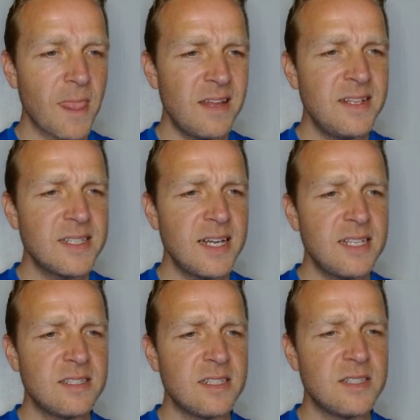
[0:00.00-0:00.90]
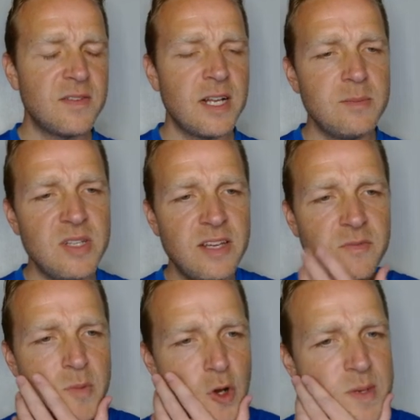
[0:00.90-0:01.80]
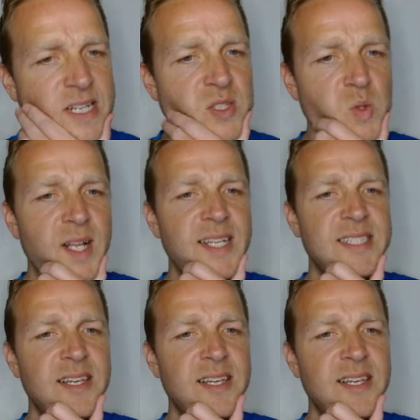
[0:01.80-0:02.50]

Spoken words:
In this case, in this fight, I believe Boba is Relic